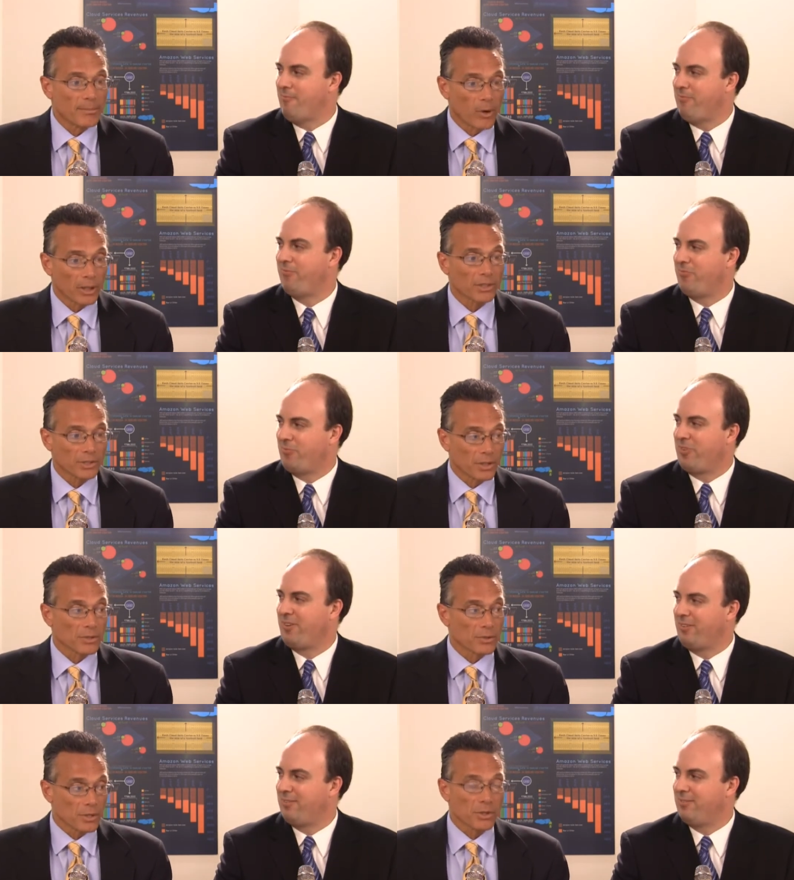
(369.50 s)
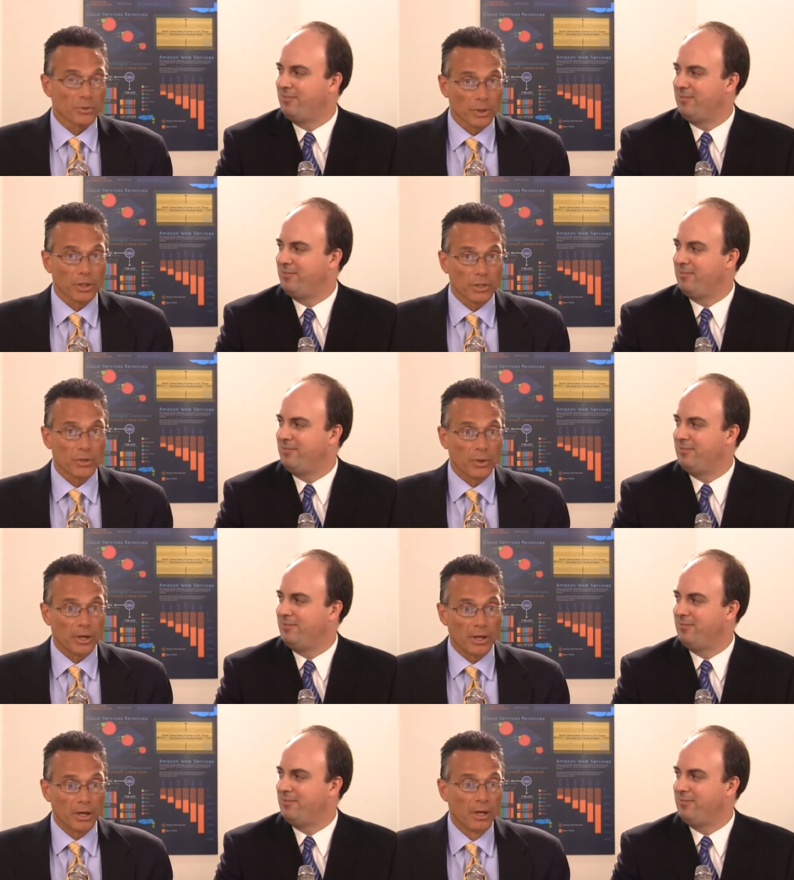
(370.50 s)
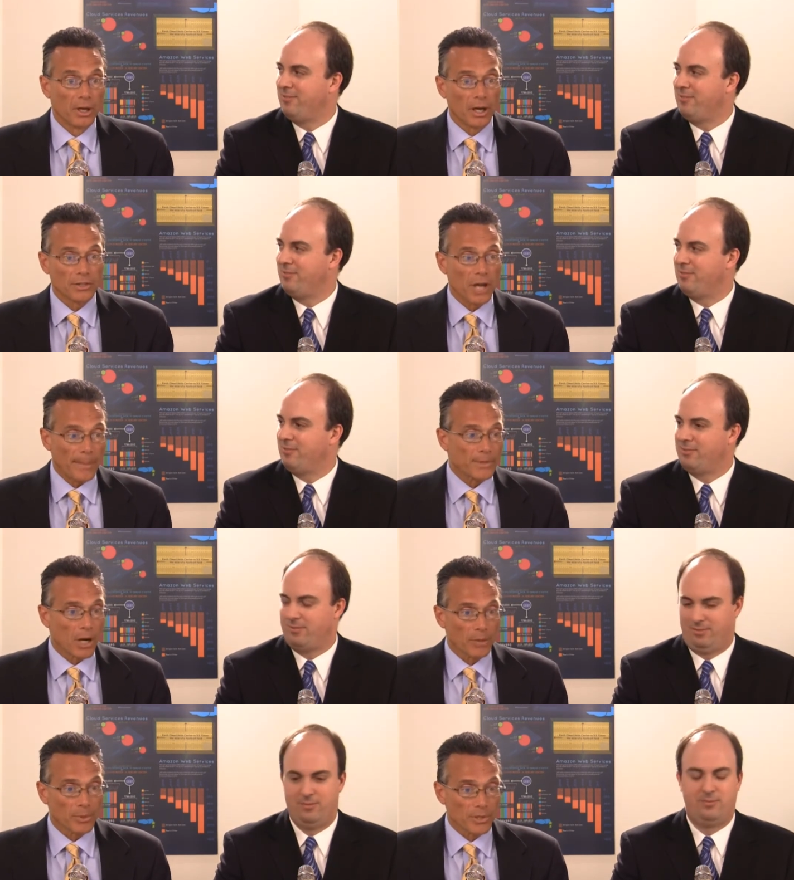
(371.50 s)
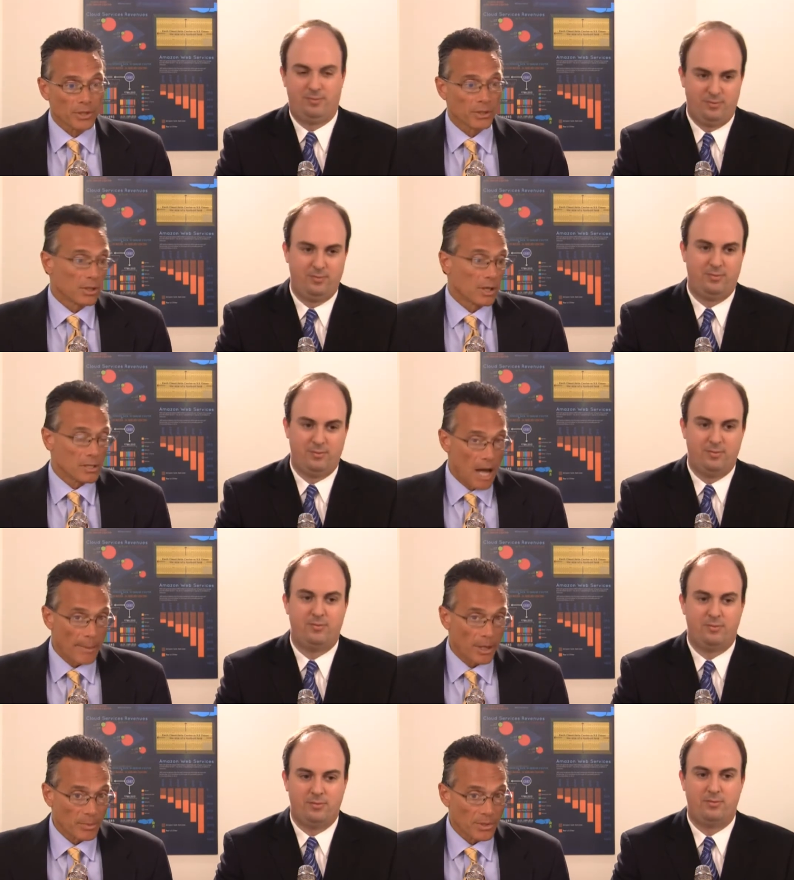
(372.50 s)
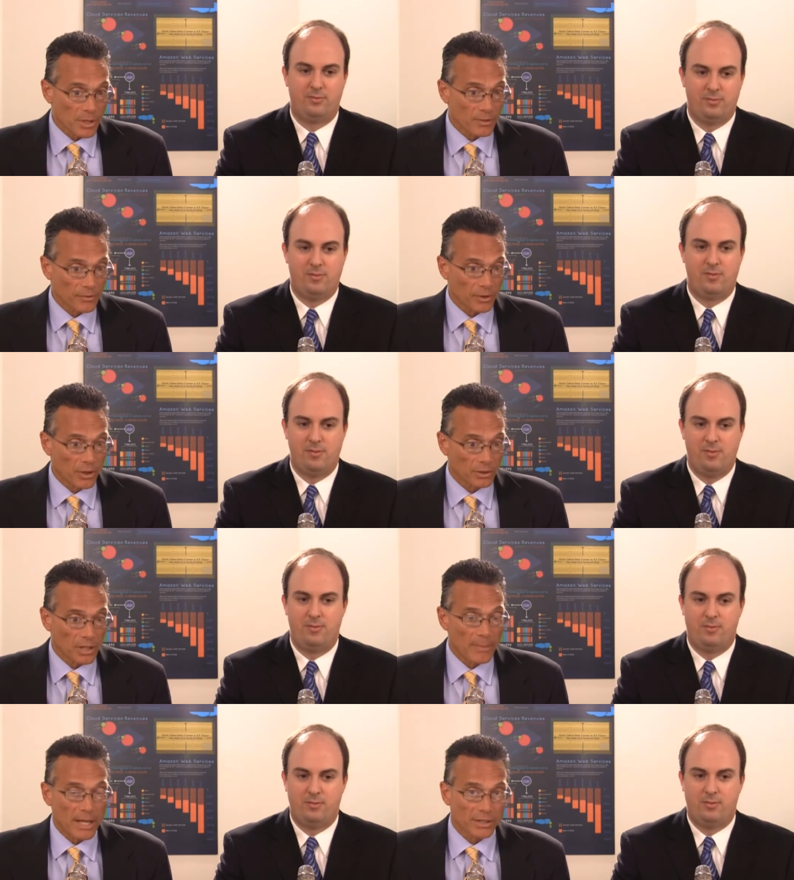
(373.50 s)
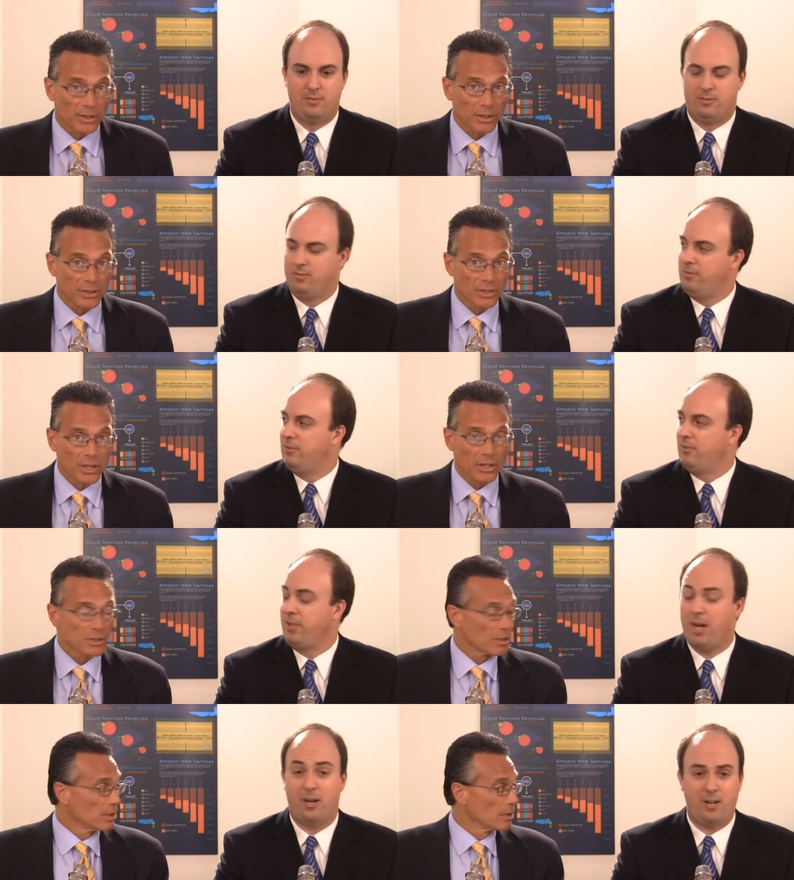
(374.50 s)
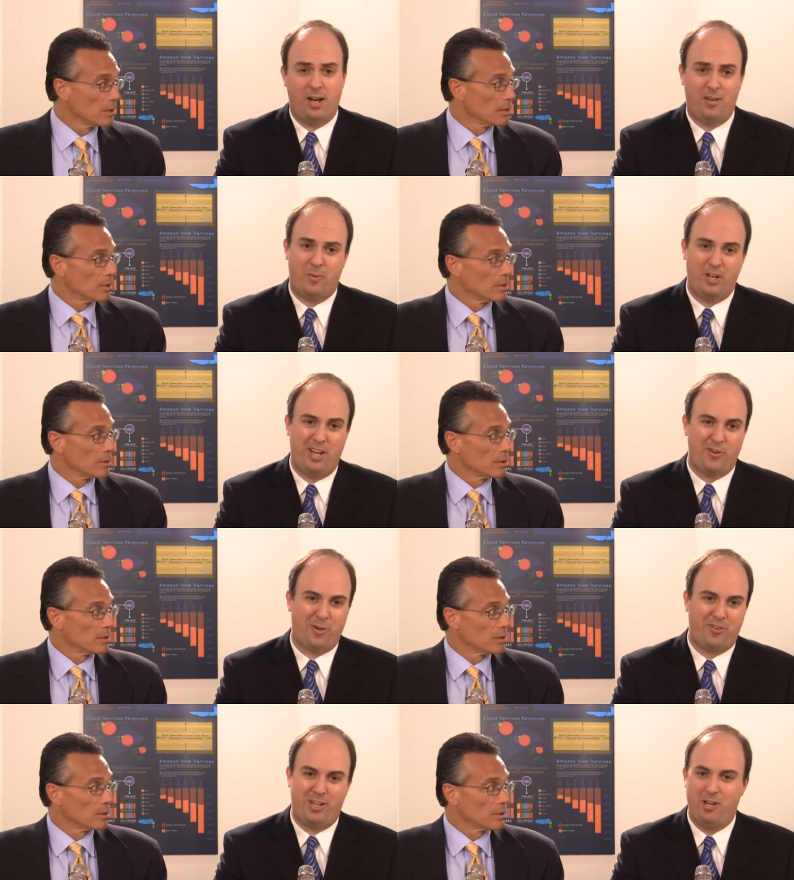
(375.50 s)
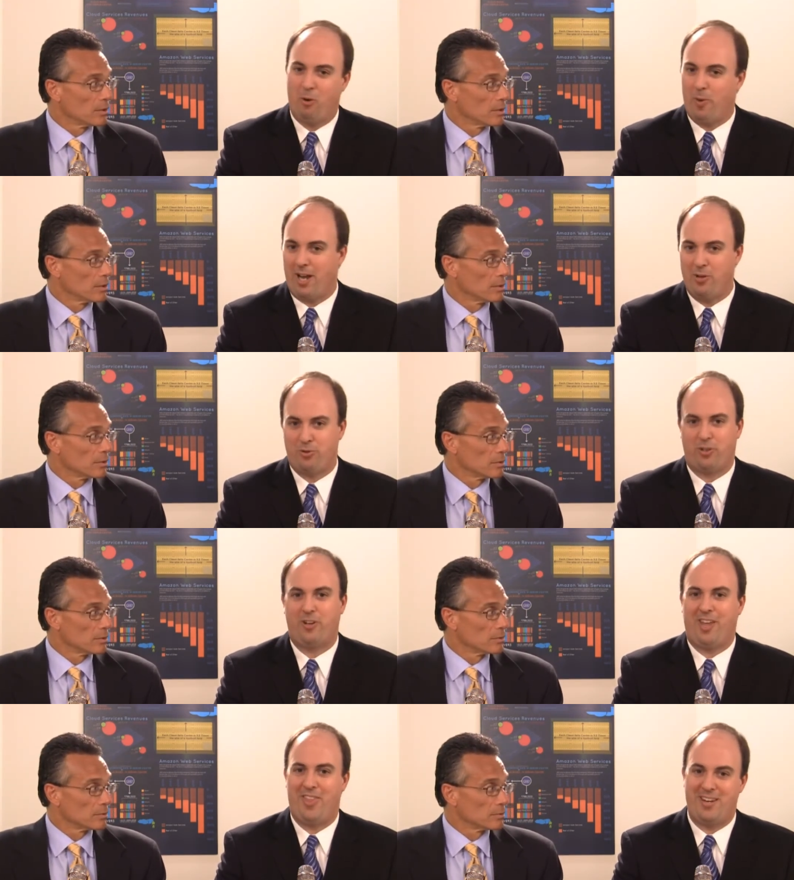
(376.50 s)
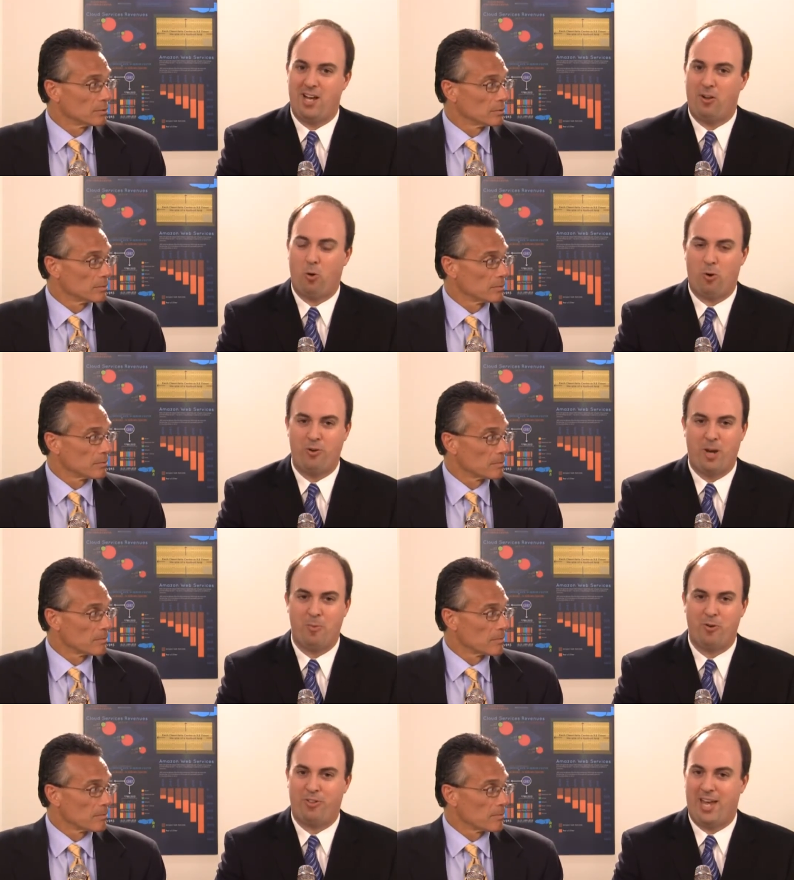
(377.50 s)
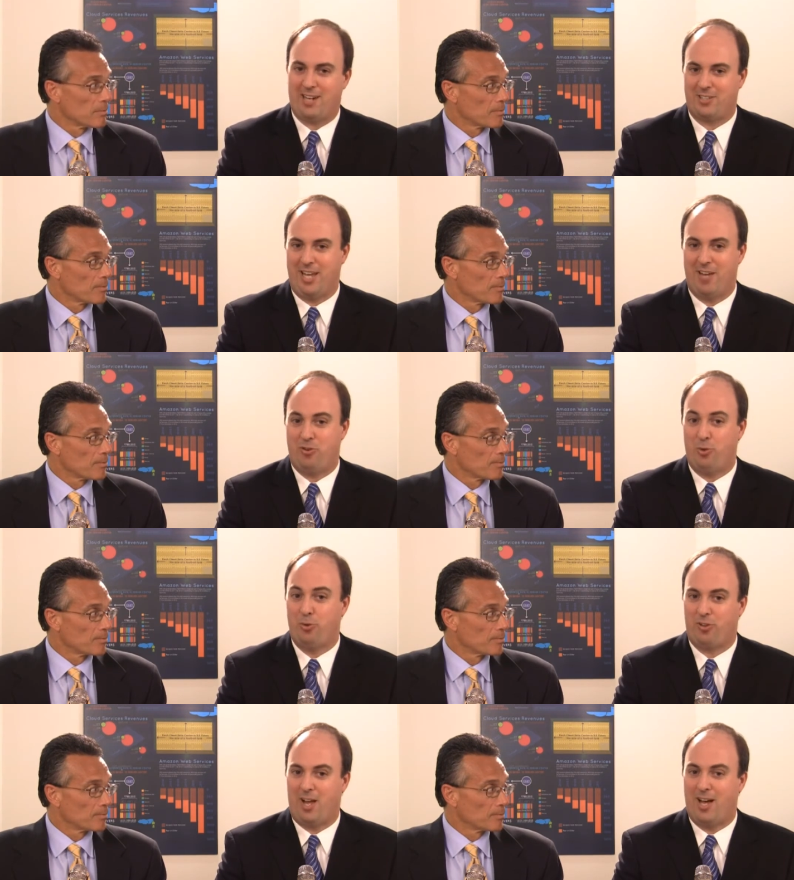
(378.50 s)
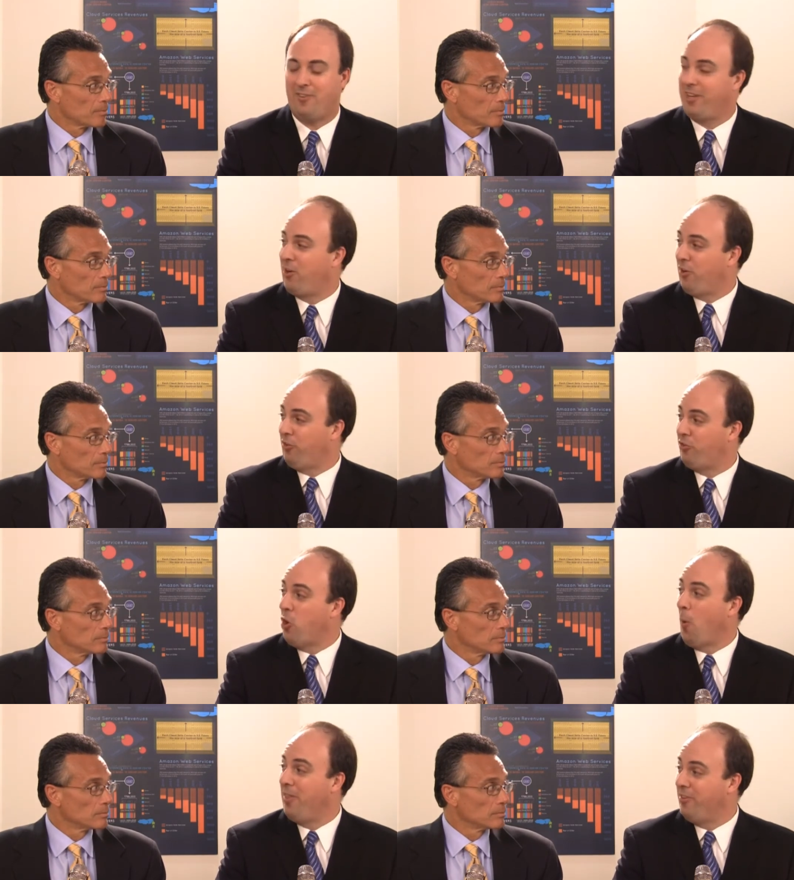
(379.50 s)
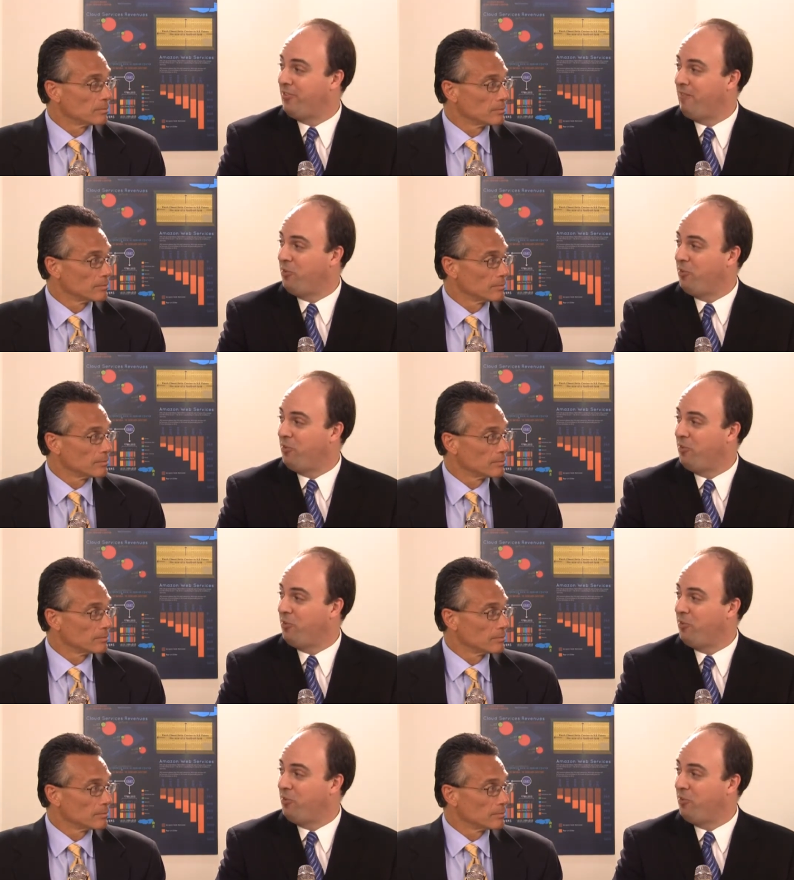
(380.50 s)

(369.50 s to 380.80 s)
Speaker 1: market share. So Cisco's really enjoyed enjoyed a, a top dog position and a dominant position for a long time. That's starting to change.
Speaker 2: Yeah. Uh, interesting note when I used to look at the Dell'Oro numbers, they actually had two slides. They called it Snow White and the Seven